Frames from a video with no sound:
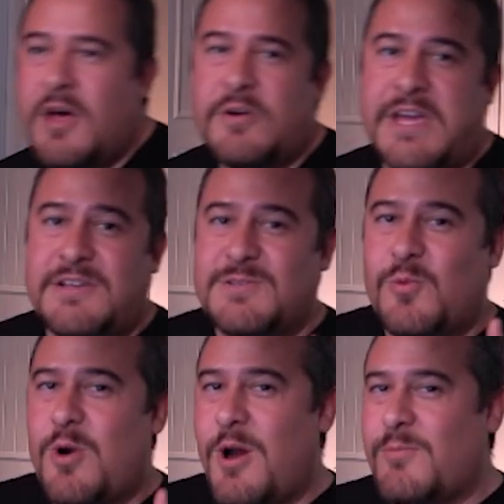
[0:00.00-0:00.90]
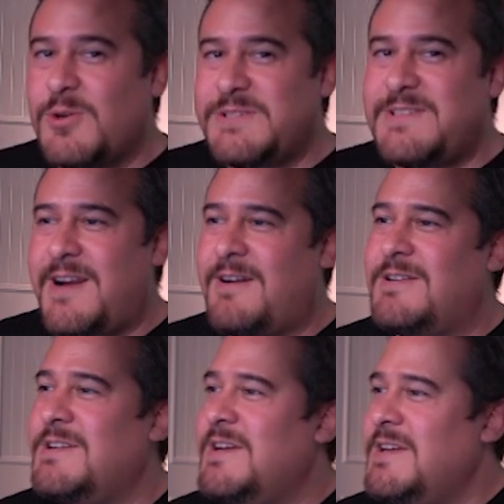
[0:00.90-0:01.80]
Okay, we're almost
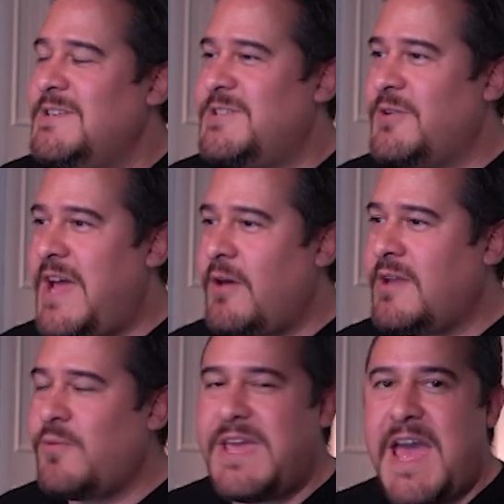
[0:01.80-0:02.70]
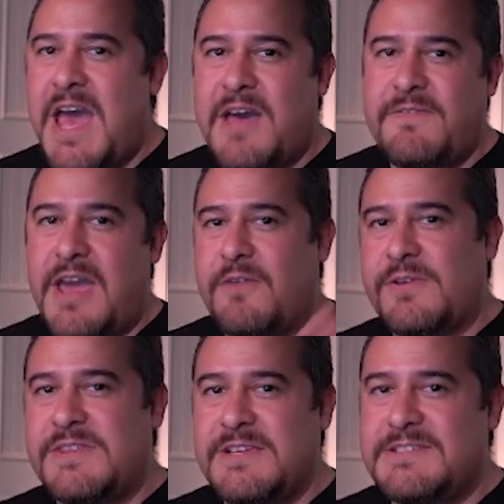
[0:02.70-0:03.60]
there. So now that we have
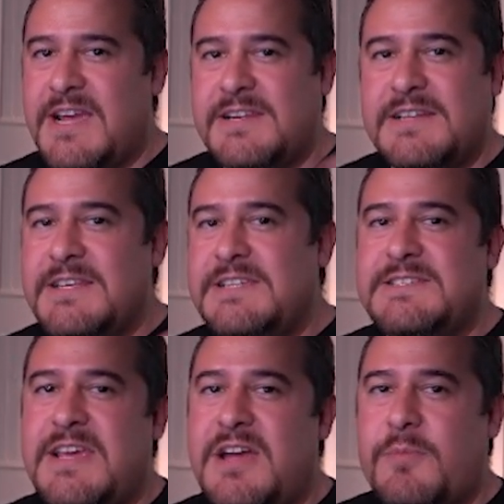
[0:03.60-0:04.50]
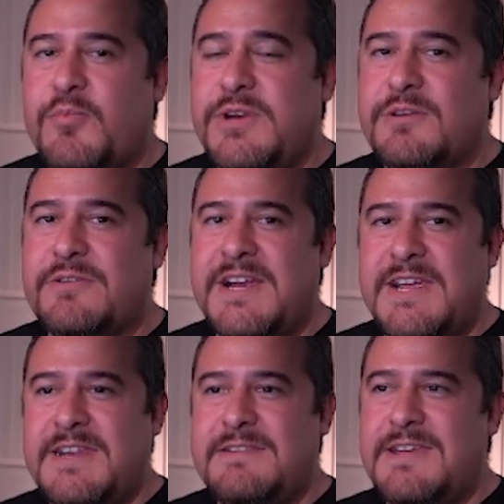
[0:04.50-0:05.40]
everything technically set up, we need to go
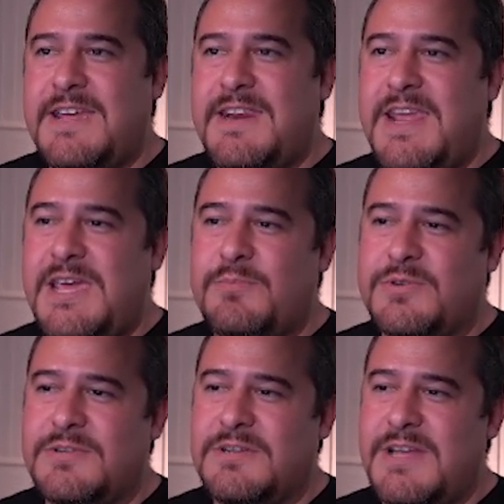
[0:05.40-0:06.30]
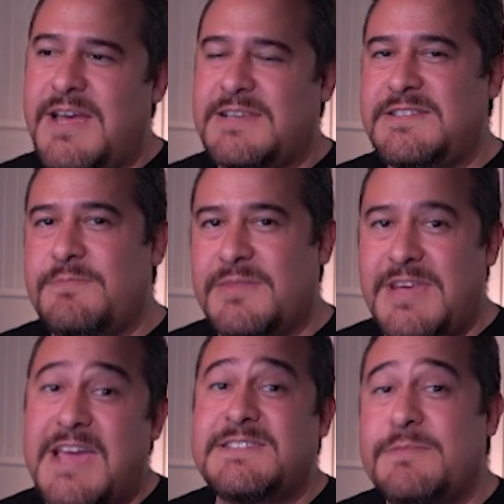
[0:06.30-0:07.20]
ahead and enable SM, the
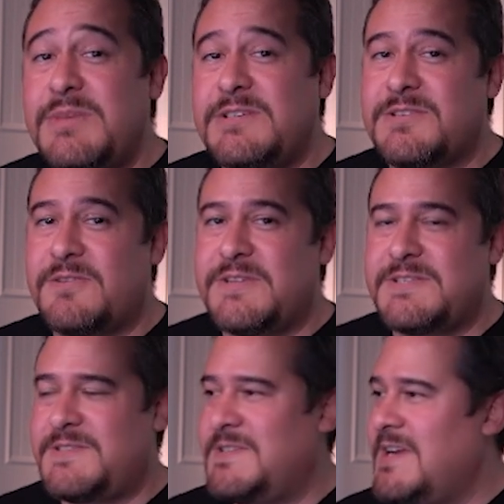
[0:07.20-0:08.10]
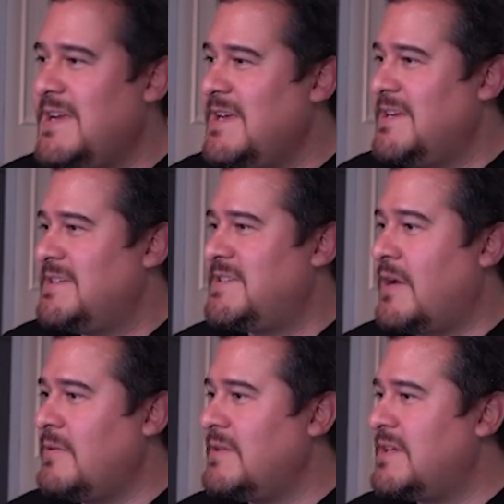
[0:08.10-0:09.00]
SMB service.
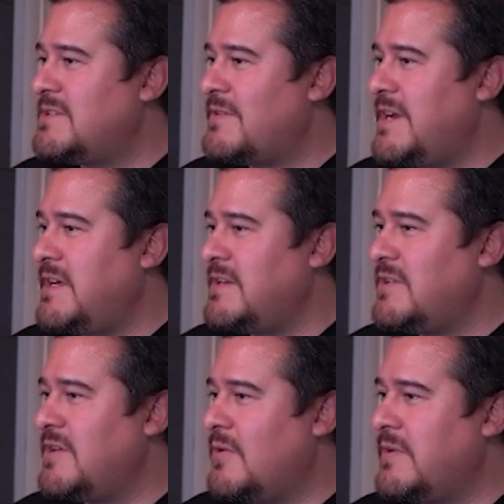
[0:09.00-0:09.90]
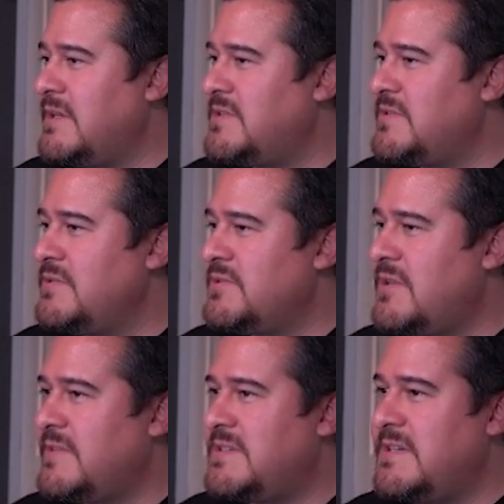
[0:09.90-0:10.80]
So let's go ahead and go into
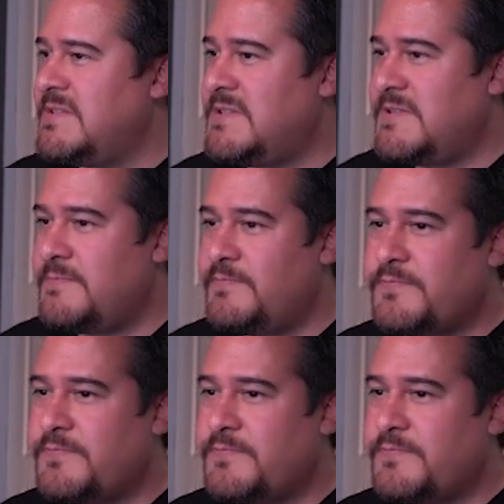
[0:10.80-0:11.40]
services.